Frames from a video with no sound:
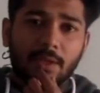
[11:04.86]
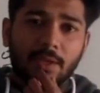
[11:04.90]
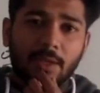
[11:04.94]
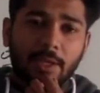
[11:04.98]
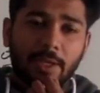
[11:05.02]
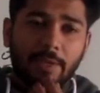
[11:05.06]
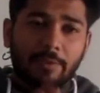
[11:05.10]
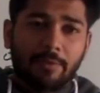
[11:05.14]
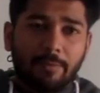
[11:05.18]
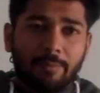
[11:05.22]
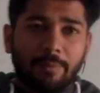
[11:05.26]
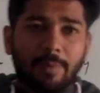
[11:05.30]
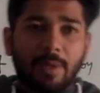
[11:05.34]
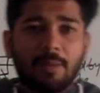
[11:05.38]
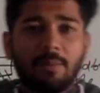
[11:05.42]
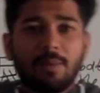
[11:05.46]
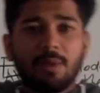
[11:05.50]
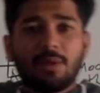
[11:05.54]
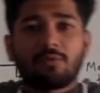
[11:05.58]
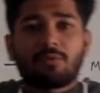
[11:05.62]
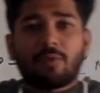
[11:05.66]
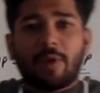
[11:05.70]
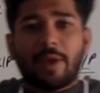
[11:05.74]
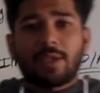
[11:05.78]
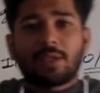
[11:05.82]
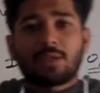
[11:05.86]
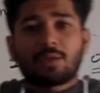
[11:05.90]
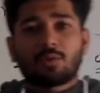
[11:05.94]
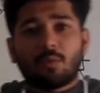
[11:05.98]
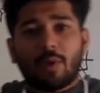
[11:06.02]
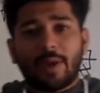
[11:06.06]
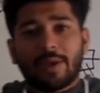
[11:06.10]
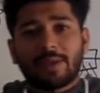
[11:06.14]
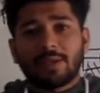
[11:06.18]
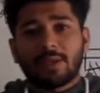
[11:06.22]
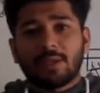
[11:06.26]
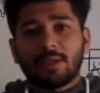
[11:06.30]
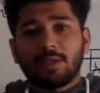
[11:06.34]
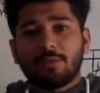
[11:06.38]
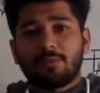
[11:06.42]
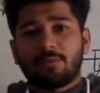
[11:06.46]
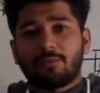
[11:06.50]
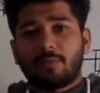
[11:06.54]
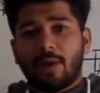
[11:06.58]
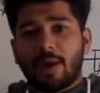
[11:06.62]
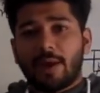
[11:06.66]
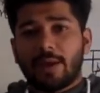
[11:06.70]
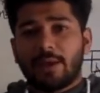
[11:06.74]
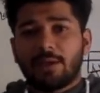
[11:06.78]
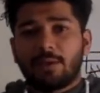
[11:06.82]
if a baby tries to
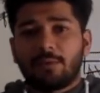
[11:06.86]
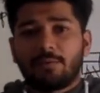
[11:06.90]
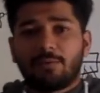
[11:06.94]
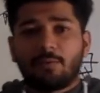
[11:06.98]
identify a